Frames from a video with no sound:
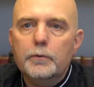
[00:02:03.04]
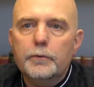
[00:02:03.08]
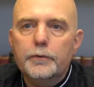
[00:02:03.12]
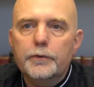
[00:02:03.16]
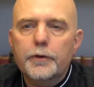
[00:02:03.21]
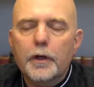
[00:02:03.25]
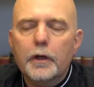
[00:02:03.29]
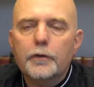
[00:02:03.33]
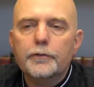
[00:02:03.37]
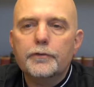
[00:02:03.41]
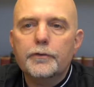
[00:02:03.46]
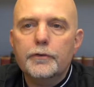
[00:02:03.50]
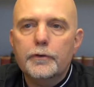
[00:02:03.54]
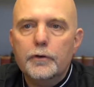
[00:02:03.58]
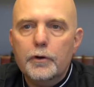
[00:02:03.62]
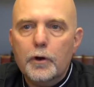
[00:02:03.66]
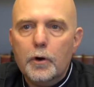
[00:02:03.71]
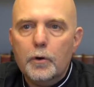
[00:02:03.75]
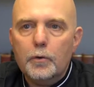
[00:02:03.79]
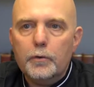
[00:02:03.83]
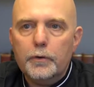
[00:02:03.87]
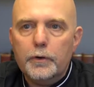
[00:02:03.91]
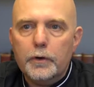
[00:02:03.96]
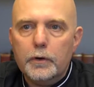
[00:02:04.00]
who doesn't
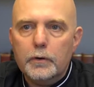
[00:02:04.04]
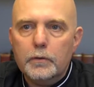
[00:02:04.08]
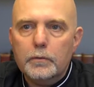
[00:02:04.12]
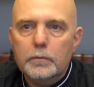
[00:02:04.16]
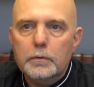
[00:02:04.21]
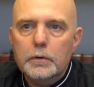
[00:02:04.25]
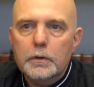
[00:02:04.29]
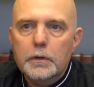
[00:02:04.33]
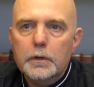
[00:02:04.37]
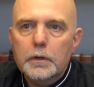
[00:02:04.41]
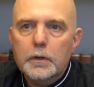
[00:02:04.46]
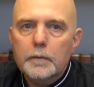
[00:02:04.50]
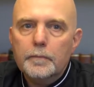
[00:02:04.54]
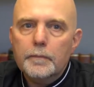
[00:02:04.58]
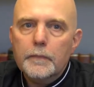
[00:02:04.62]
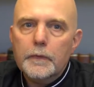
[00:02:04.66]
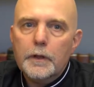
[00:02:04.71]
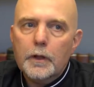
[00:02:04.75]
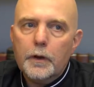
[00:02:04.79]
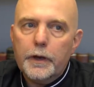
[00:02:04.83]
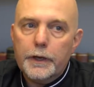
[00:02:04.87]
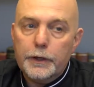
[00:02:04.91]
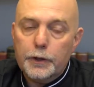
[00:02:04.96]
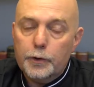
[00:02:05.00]
know you
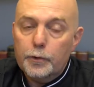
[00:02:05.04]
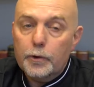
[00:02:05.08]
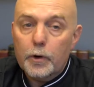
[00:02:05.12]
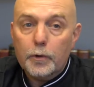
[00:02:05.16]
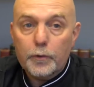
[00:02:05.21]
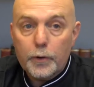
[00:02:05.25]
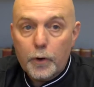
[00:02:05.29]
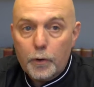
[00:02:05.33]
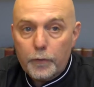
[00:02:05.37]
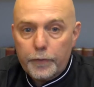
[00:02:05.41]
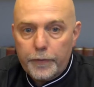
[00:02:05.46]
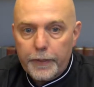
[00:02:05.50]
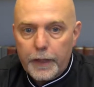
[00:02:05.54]
and you don't know